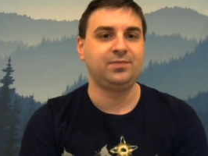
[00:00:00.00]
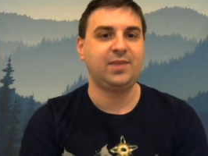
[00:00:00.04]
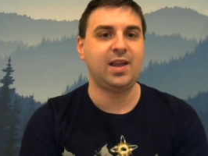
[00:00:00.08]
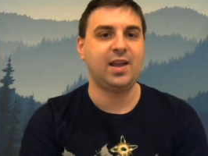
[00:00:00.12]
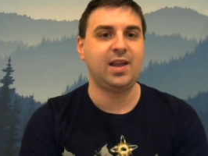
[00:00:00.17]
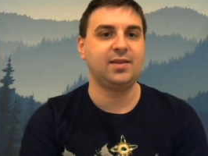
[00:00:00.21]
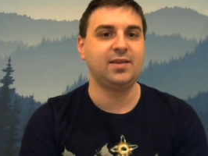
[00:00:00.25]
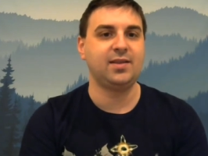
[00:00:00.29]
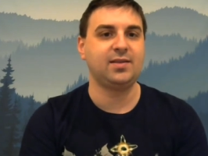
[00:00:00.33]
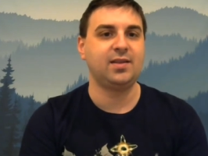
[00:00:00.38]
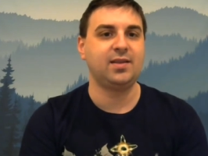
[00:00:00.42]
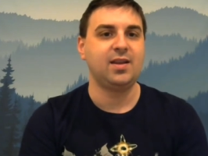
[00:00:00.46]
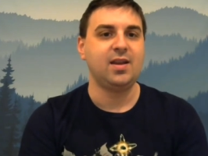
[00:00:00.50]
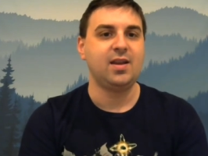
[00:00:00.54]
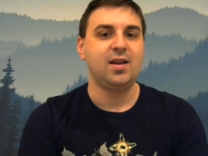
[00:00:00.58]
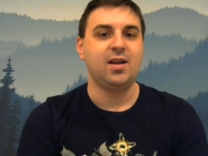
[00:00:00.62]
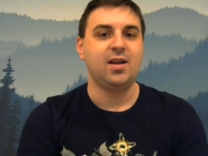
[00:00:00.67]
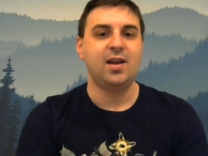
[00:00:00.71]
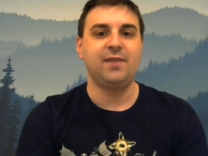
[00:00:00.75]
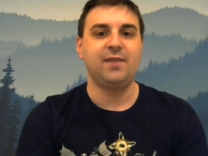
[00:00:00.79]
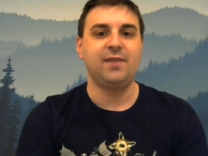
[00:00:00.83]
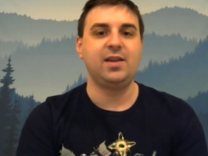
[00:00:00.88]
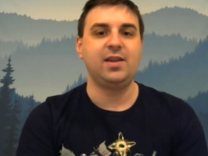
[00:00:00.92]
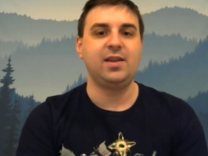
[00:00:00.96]
That
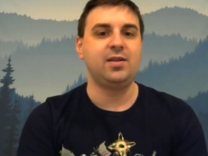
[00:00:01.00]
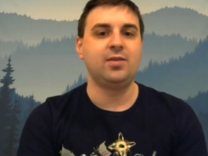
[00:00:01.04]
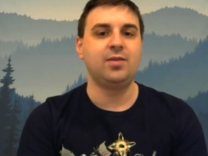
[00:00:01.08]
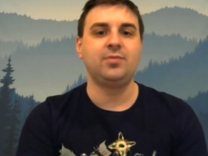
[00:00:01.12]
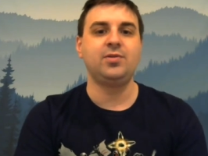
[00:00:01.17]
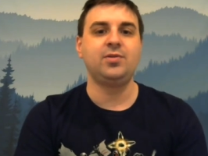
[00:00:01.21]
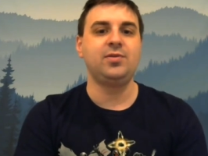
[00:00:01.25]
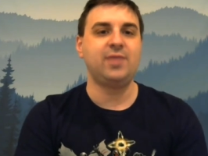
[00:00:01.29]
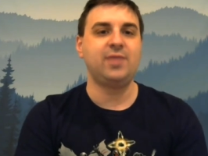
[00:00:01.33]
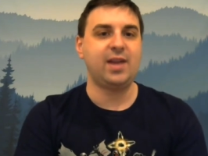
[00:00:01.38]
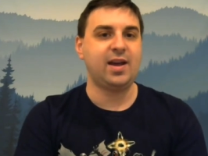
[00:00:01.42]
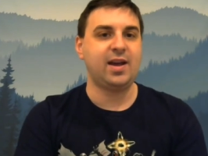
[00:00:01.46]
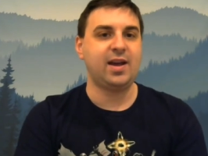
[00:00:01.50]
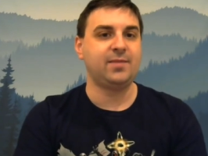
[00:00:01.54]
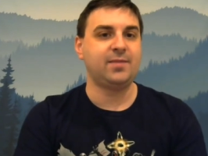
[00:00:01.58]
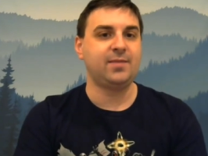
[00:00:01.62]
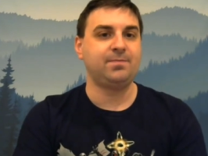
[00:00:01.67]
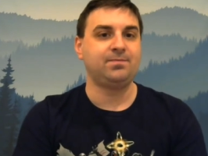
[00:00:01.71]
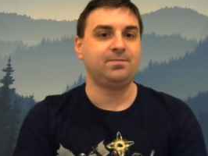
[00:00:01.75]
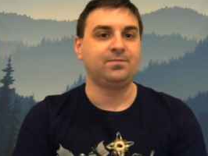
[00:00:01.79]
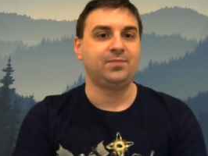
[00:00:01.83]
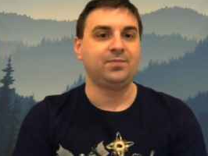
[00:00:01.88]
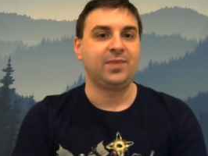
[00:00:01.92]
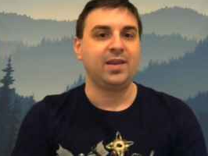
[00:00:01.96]
if they don't do
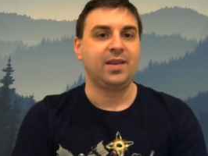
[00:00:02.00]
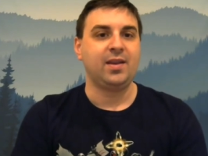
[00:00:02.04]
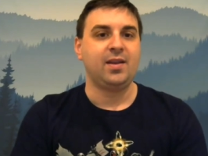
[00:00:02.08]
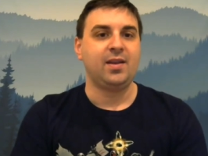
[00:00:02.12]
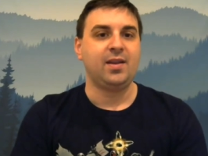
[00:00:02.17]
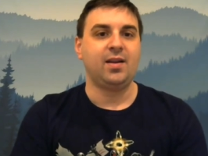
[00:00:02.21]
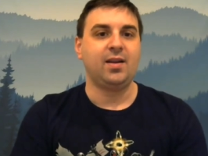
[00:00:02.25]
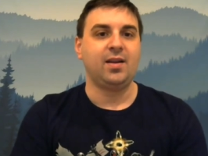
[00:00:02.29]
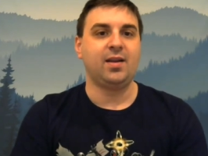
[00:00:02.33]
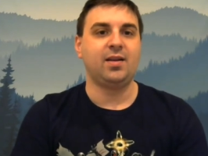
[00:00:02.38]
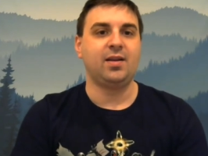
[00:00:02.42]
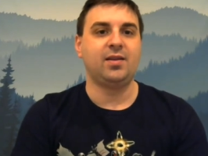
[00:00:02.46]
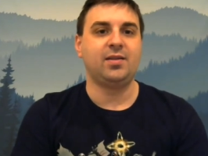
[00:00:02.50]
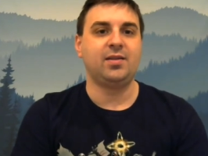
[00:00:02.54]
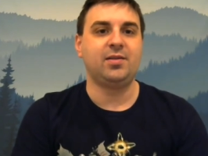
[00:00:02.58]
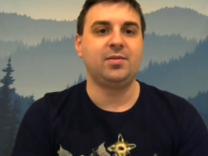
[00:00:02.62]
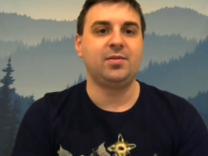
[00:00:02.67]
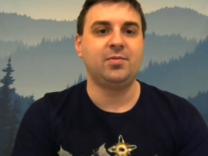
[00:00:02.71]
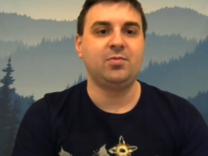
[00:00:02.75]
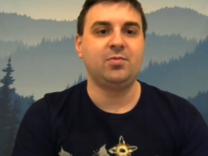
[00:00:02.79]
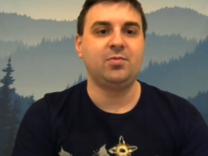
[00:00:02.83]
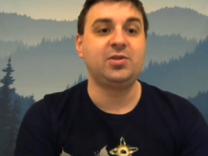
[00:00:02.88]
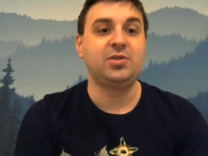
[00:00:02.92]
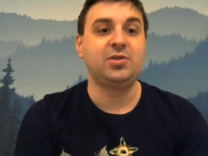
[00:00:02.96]
that,
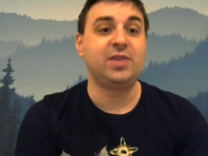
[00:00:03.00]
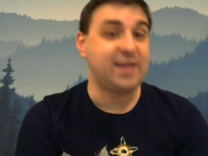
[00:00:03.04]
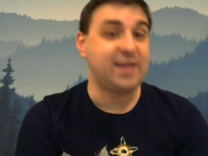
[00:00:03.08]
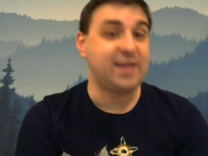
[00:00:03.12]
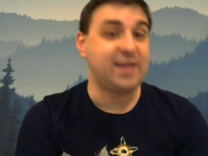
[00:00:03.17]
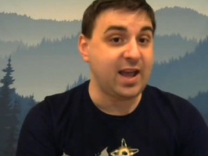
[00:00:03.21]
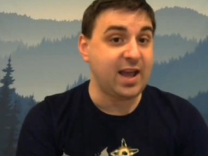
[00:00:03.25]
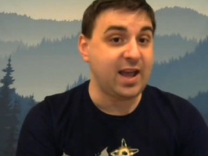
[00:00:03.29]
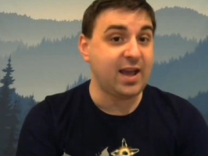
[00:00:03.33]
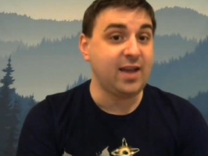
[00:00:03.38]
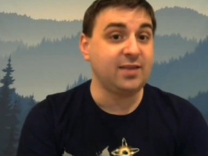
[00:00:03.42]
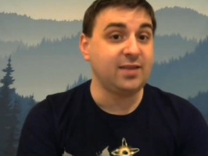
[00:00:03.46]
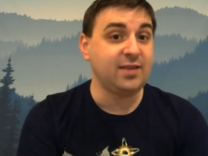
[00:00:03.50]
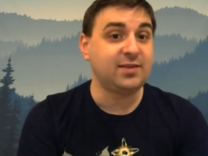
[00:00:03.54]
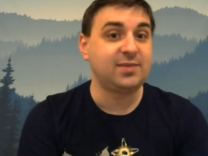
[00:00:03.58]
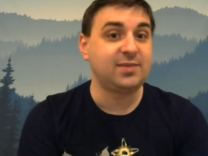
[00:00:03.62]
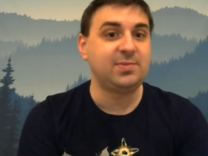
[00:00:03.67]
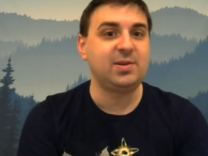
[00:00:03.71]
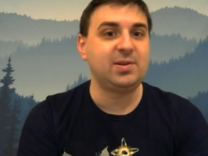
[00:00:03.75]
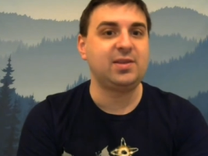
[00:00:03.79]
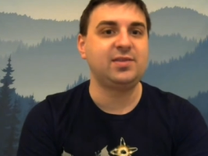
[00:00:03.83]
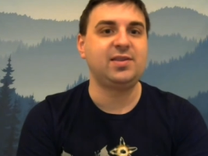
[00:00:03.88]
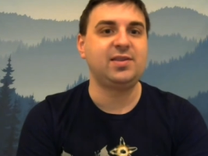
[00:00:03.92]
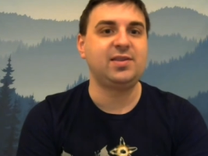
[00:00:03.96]
um, which they can't
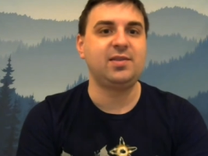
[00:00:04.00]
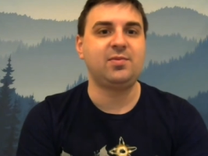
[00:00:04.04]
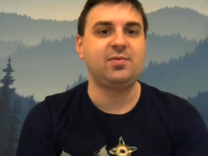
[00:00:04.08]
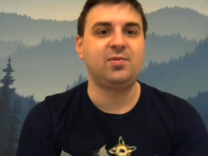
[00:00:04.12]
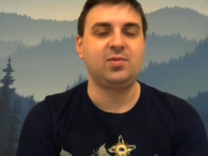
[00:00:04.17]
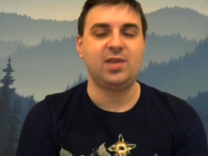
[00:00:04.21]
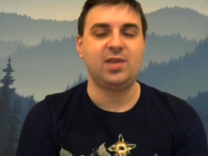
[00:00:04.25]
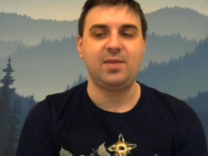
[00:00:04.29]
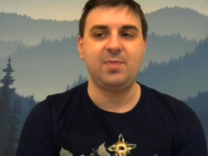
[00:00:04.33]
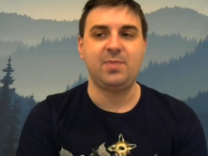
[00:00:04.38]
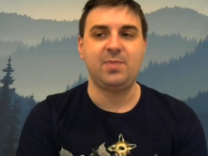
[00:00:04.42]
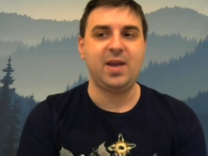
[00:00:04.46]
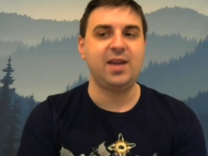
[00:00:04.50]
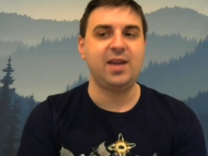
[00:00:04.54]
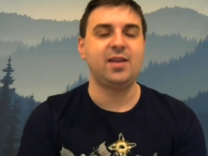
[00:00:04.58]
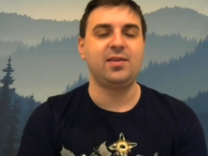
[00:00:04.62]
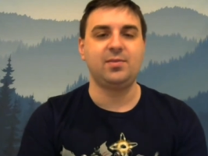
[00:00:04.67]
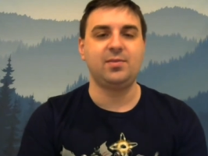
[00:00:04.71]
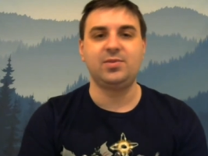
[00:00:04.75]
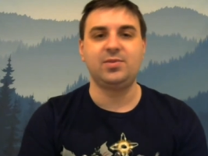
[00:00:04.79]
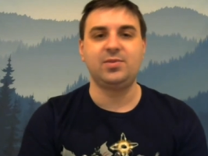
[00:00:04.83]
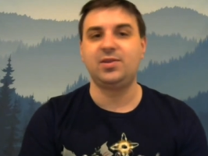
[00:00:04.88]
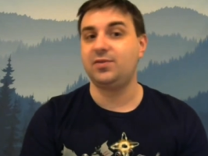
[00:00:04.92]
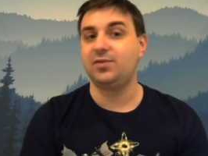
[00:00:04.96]
because they, they
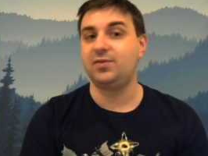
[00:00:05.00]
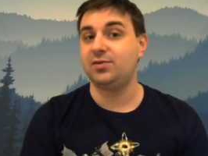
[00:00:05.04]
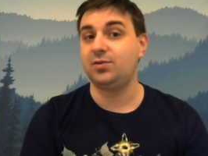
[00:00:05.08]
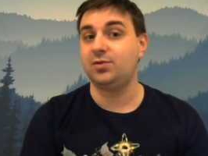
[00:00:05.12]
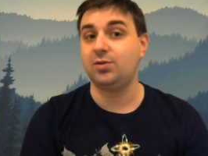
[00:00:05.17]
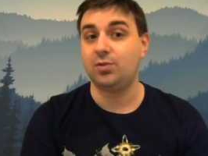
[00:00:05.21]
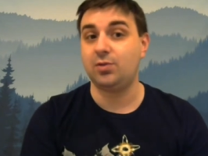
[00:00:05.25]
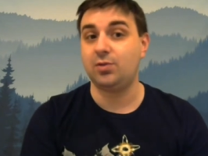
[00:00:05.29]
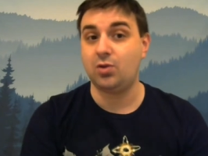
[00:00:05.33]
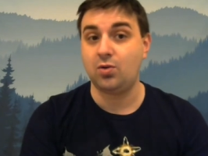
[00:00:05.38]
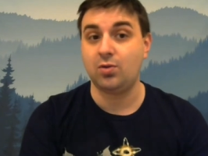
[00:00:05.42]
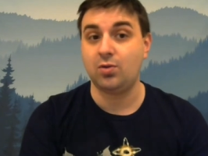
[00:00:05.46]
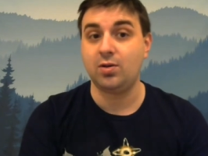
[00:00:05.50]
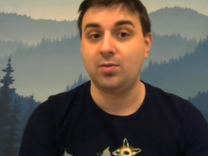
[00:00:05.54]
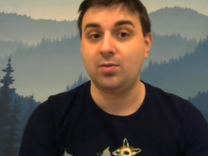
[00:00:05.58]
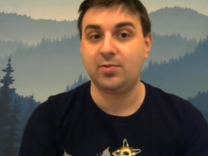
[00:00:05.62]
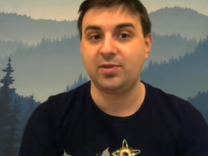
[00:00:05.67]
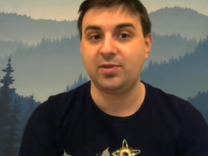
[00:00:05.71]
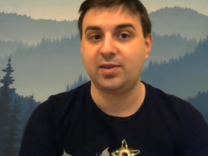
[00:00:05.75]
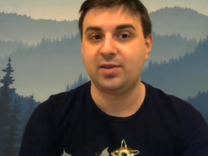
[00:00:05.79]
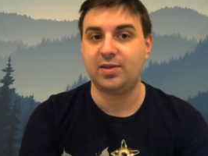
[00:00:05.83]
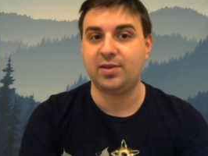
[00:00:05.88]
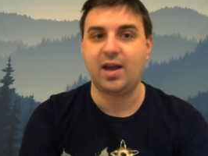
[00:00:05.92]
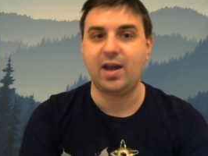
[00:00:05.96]
painted themselves into a corner
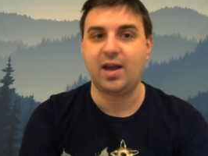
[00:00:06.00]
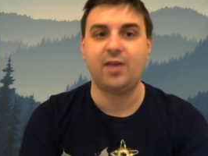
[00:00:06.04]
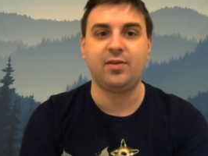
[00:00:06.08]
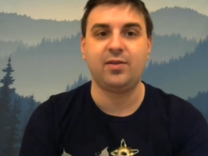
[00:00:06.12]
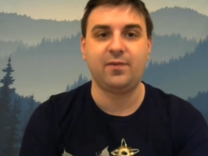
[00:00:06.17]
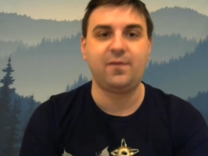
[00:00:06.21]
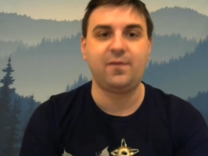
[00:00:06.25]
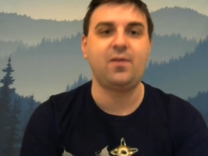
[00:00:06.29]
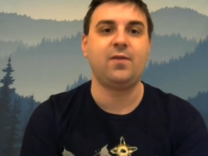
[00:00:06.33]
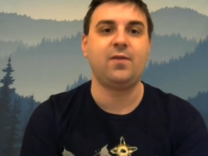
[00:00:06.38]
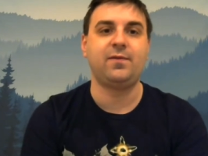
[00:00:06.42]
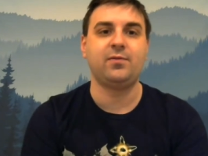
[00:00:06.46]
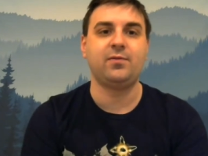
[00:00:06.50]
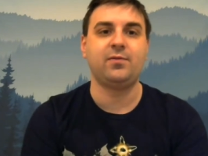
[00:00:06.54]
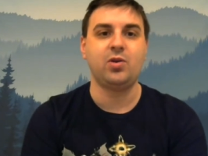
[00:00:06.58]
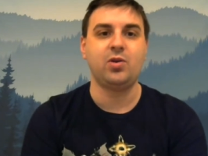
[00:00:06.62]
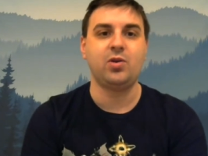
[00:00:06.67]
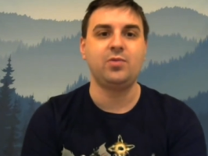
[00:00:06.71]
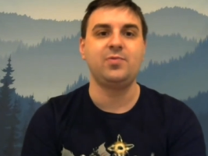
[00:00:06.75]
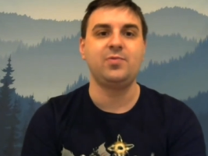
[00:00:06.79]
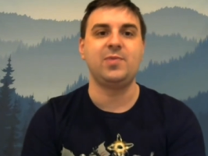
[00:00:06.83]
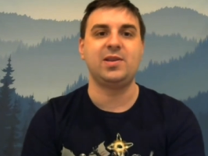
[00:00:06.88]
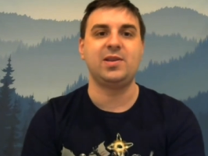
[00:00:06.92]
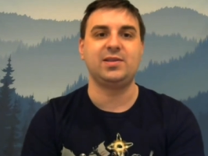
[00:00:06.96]
with how Far From
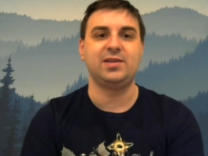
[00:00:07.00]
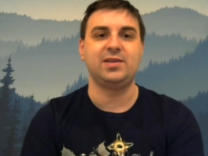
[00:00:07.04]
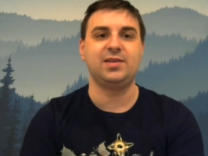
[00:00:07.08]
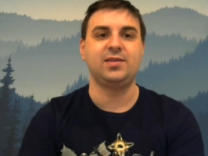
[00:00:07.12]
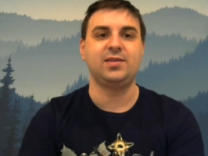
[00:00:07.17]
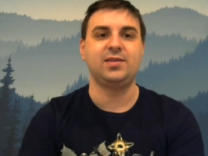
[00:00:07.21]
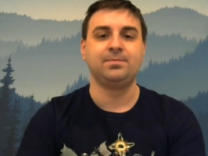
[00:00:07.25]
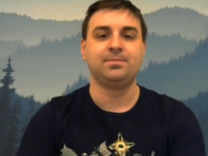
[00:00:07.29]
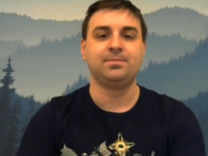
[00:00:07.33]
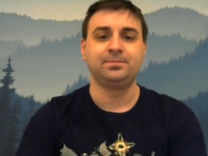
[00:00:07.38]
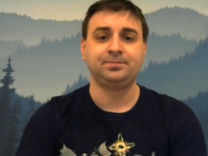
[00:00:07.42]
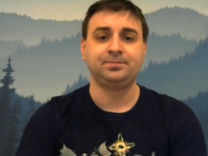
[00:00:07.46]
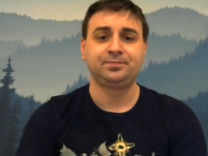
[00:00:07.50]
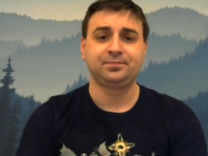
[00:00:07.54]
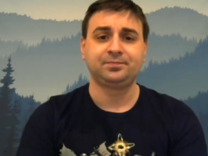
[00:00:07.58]
Home ended,